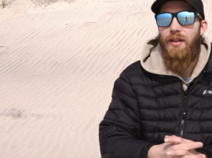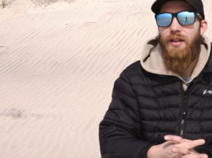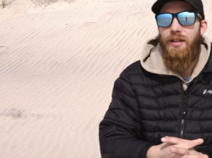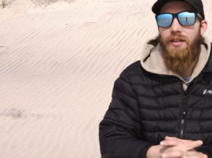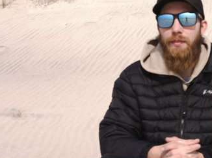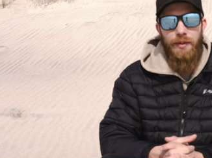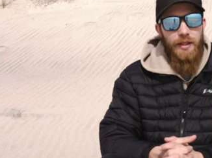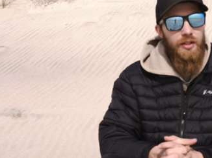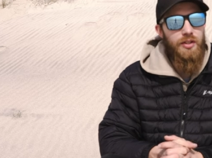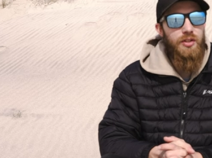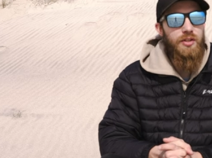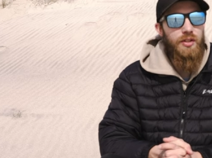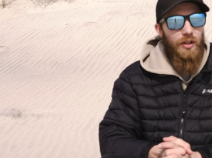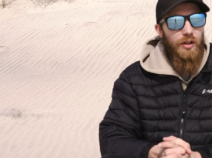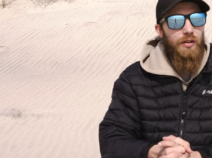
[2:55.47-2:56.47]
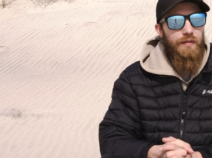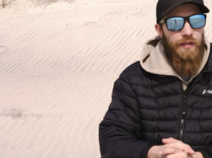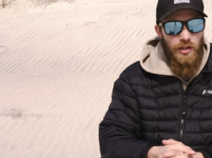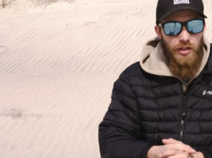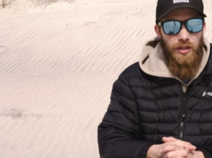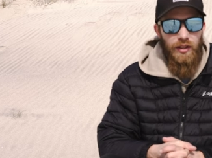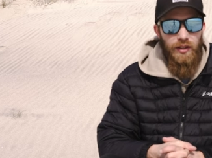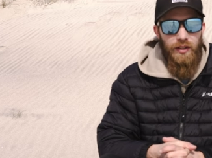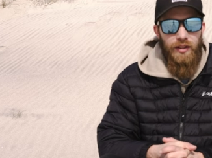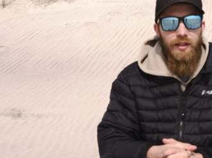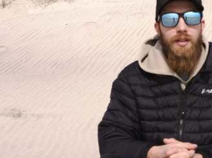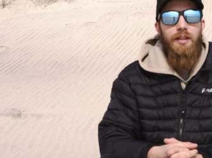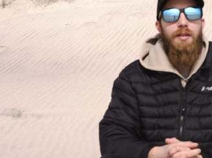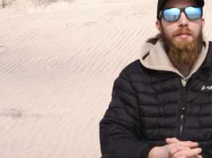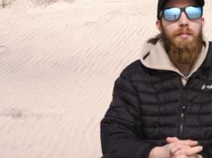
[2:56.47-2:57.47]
on the beach to go fishing.